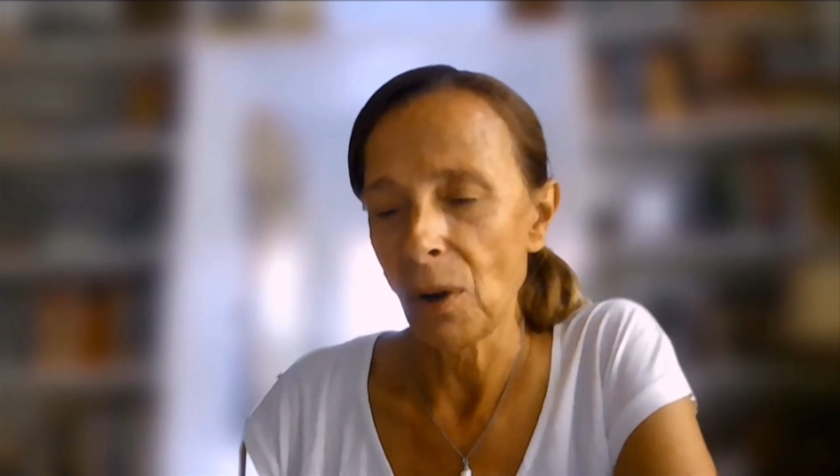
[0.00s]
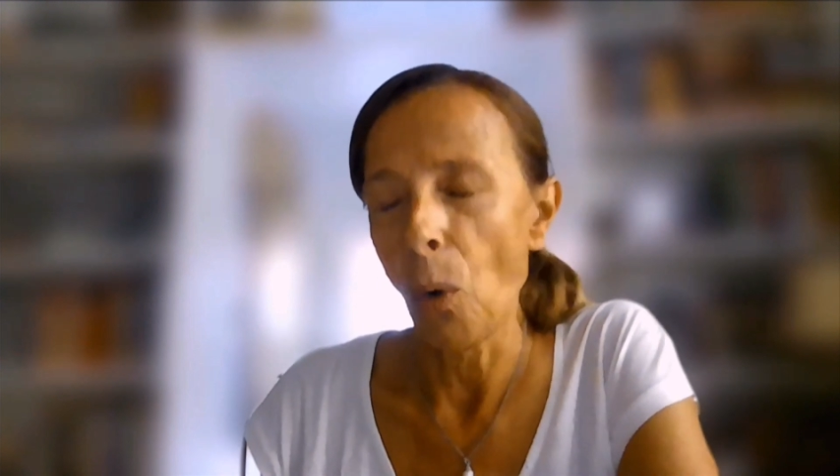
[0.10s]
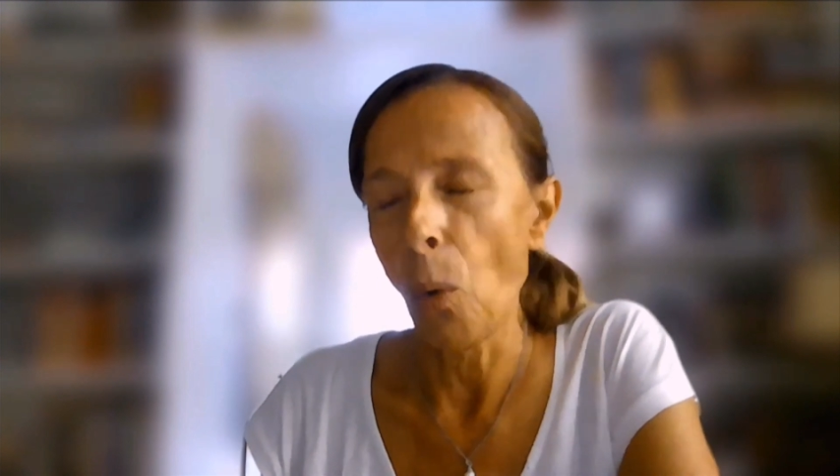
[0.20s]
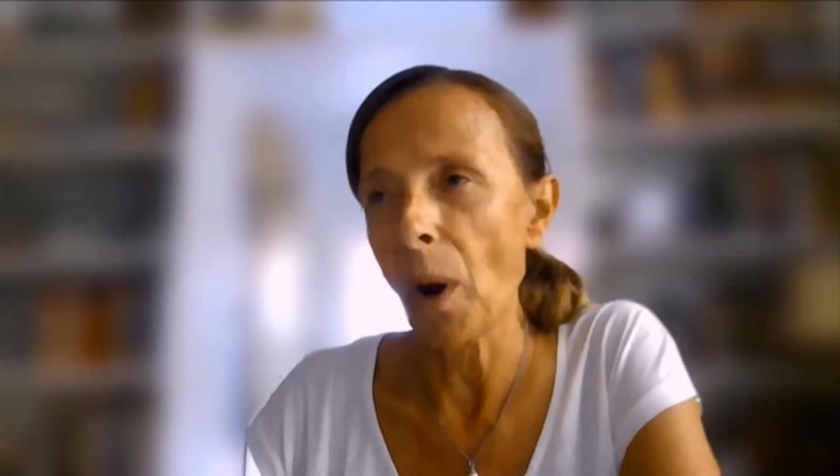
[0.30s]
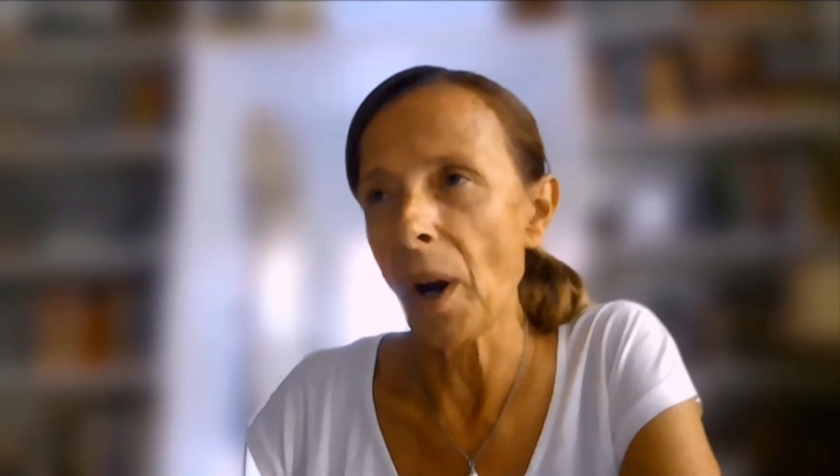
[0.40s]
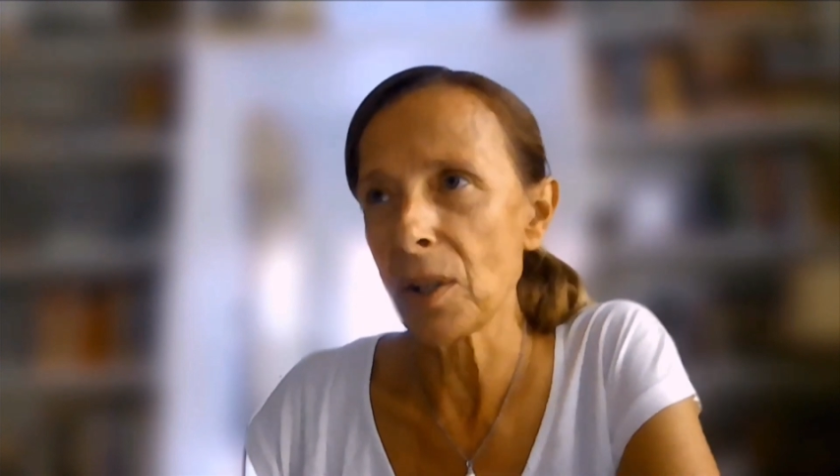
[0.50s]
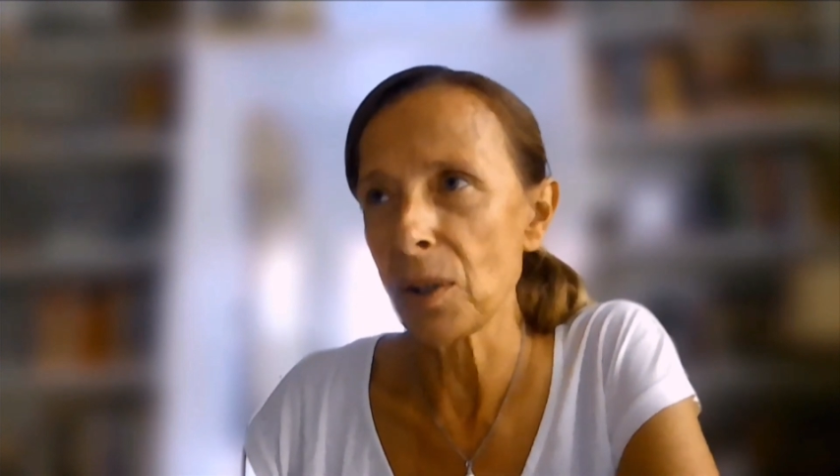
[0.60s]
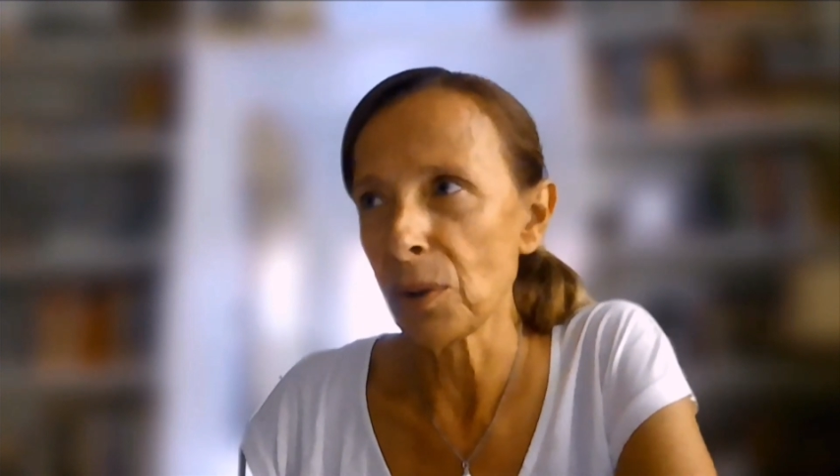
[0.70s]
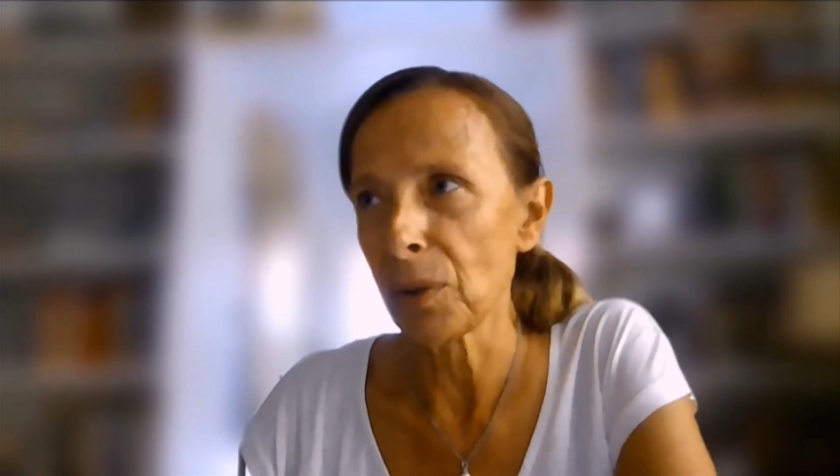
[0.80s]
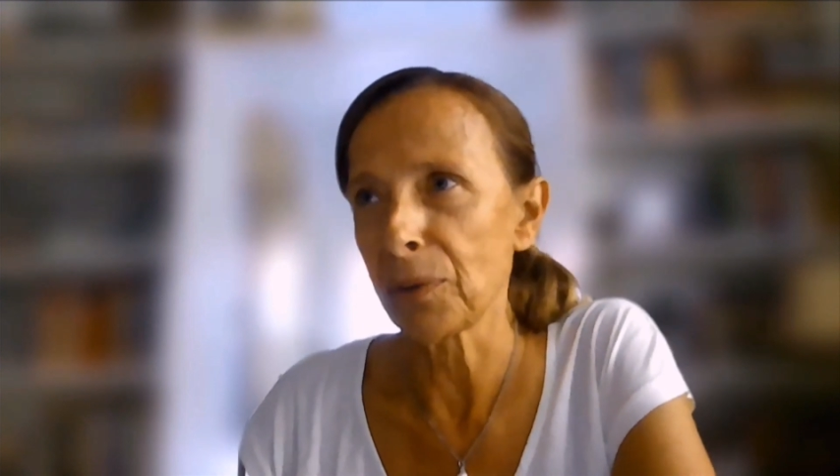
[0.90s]
or where to
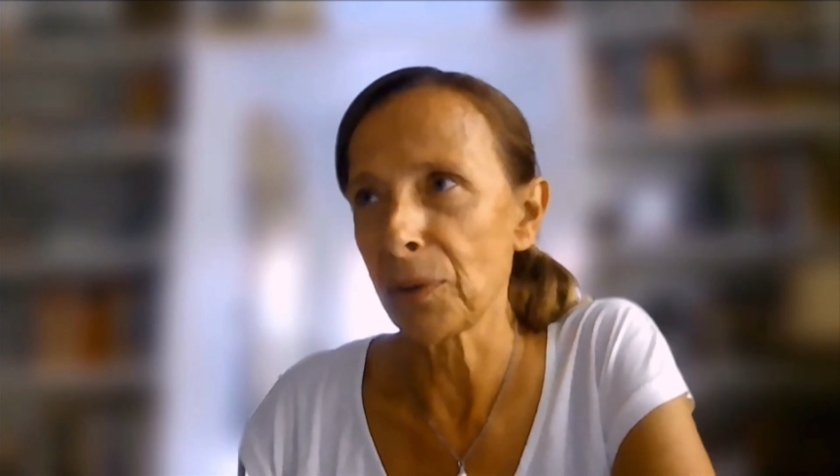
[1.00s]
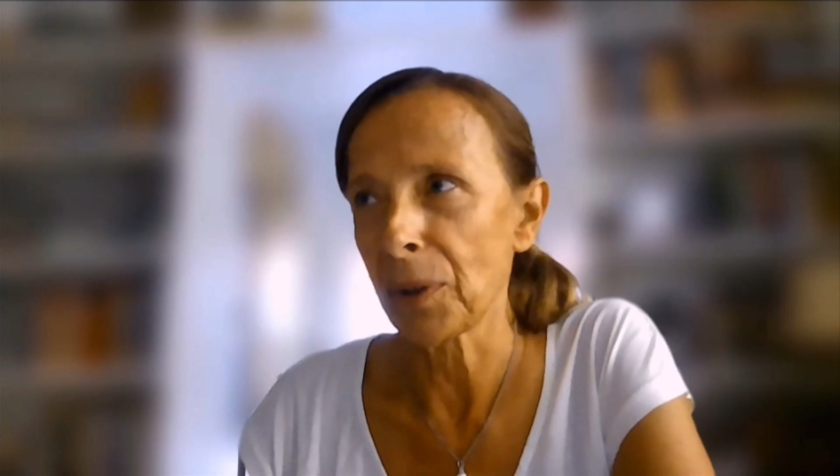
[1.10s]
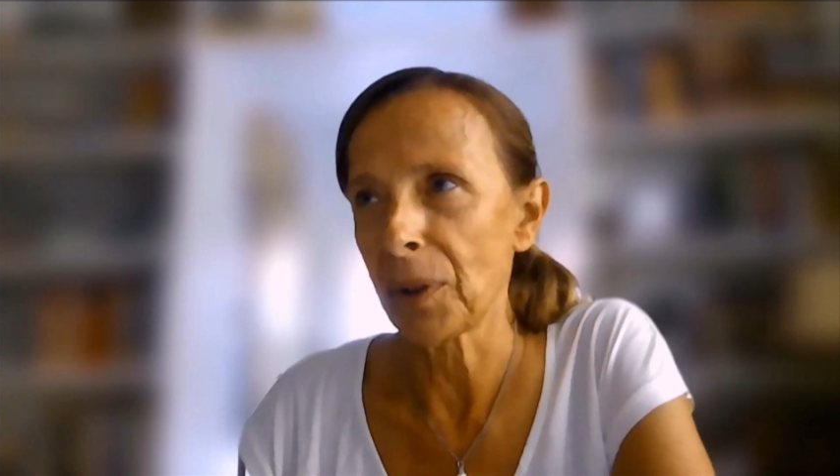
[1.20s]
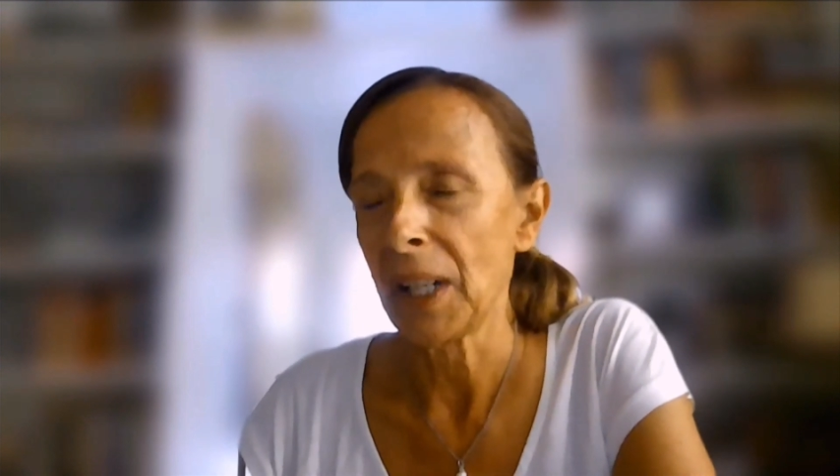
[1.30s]
look for.